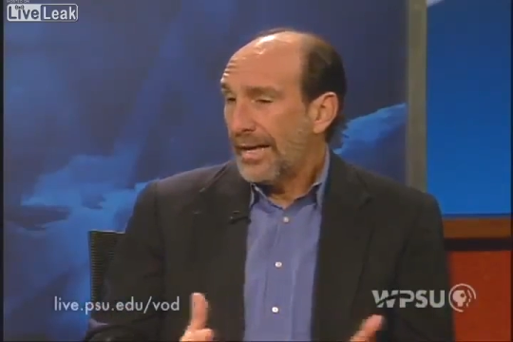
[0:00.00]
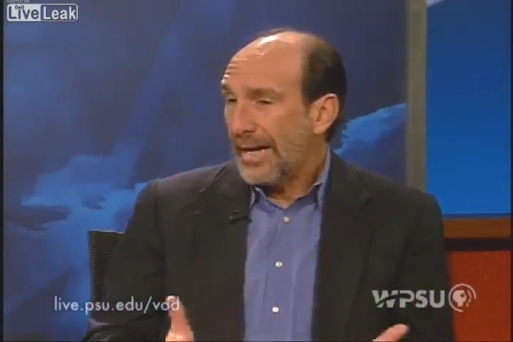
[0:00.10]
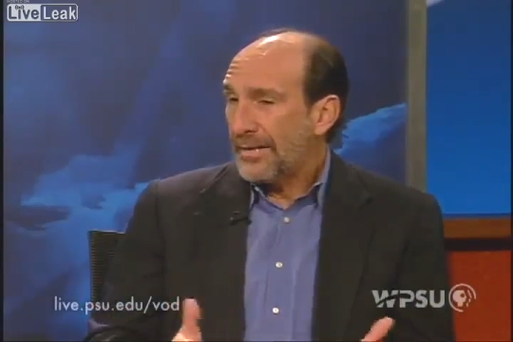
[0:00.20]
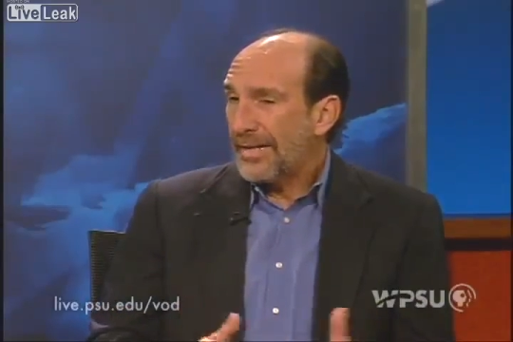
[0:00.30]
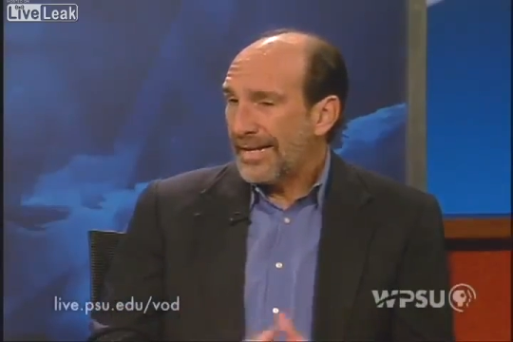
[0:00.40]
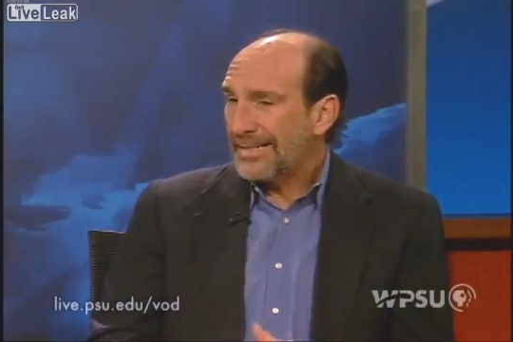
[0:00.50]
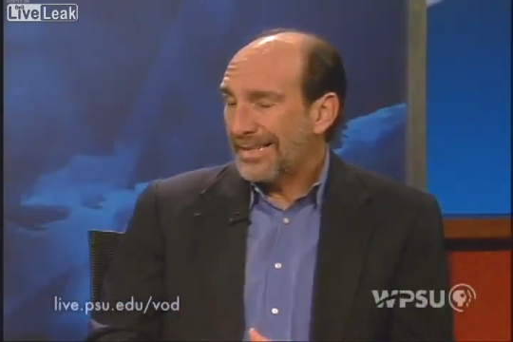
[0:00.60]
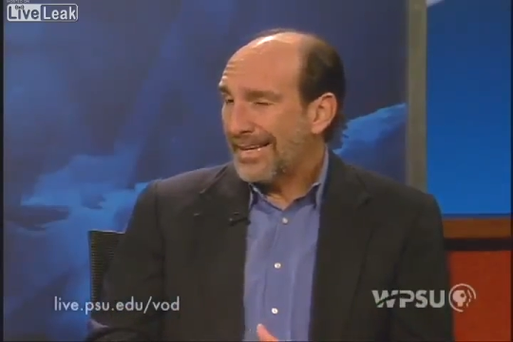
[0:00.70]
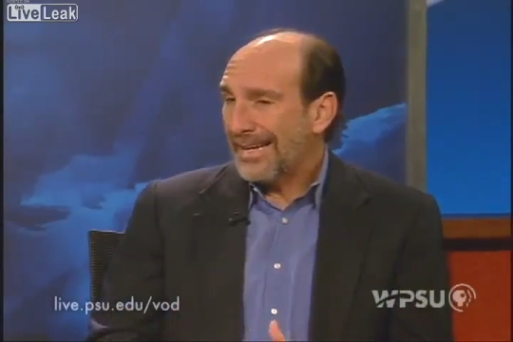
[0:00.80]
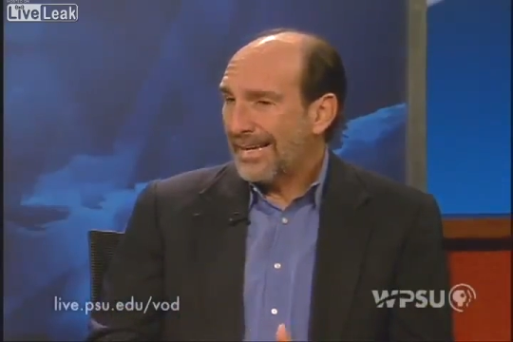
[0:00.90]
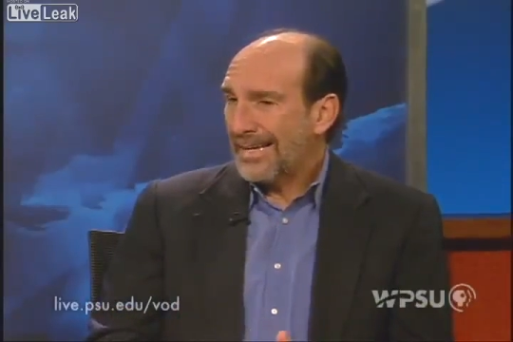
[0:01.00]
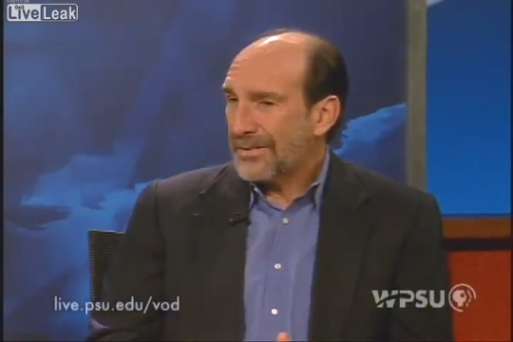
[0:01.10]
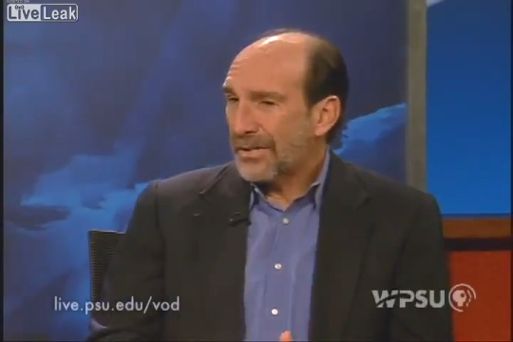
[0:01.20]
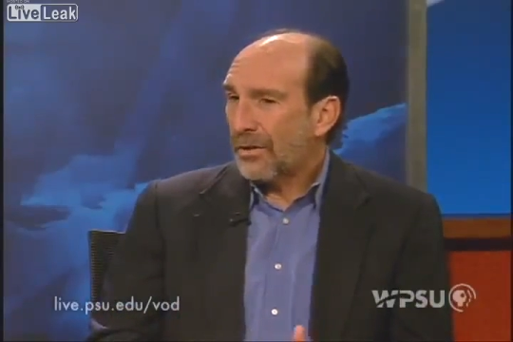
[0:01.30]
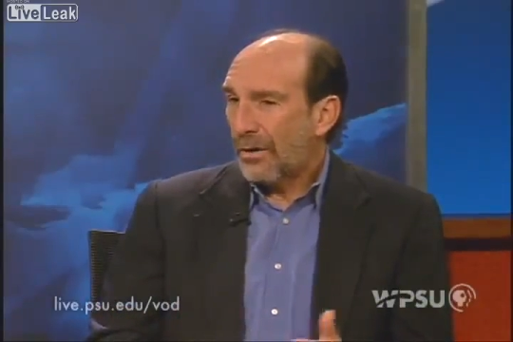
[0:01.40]
And the next day, I
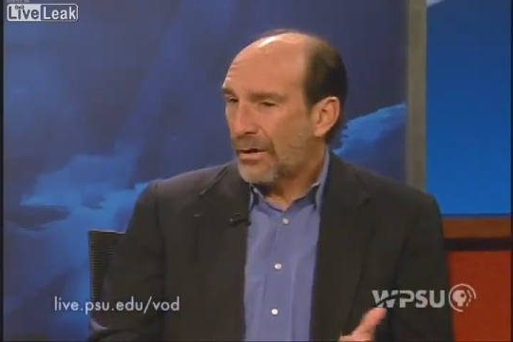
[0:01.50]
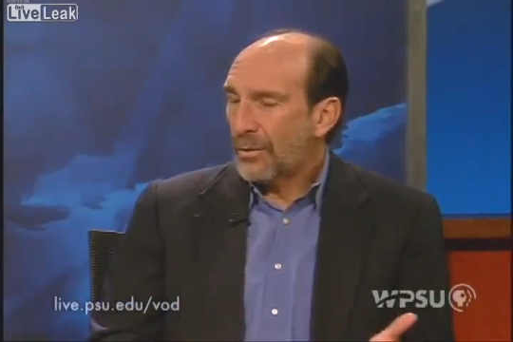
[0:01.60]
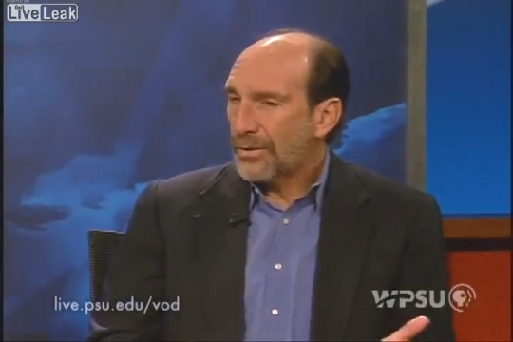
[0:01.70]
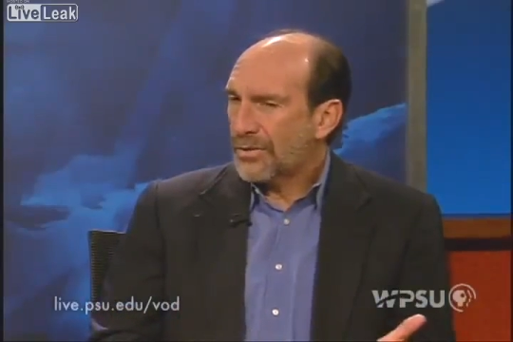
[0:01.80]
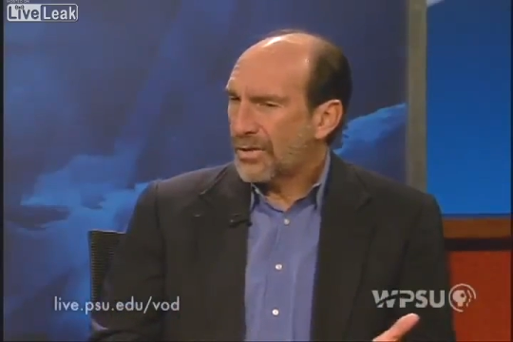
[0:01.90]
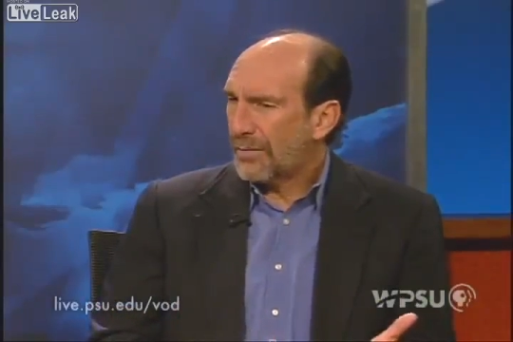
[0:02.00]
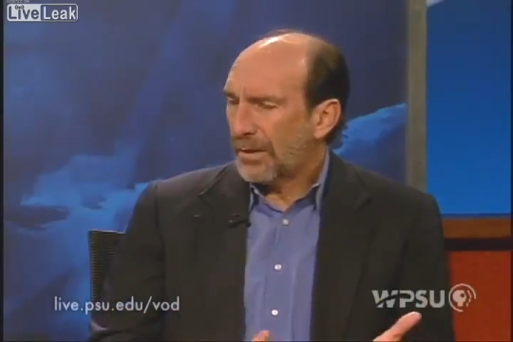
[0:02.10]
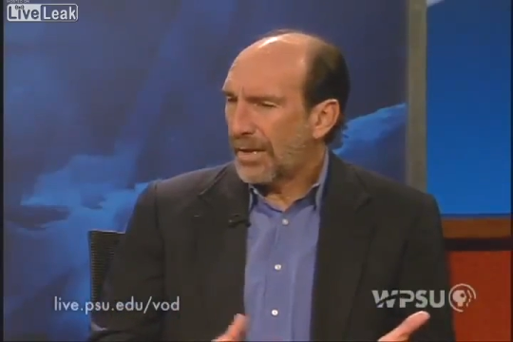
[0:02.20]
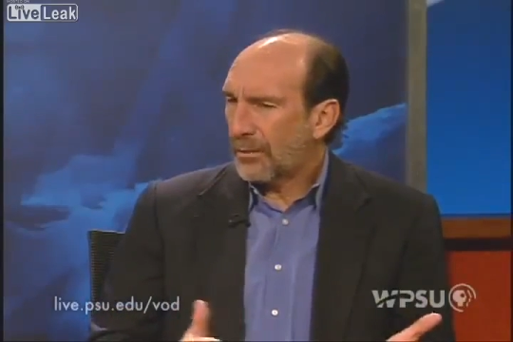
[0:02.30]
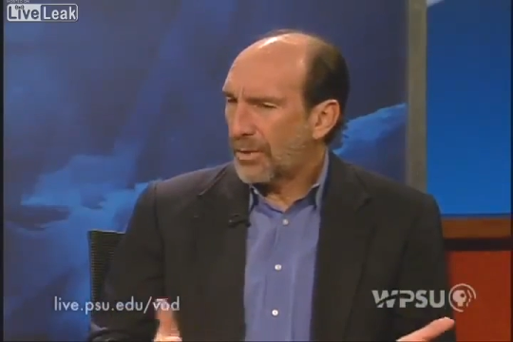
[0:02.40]
asked the guard on the saw block,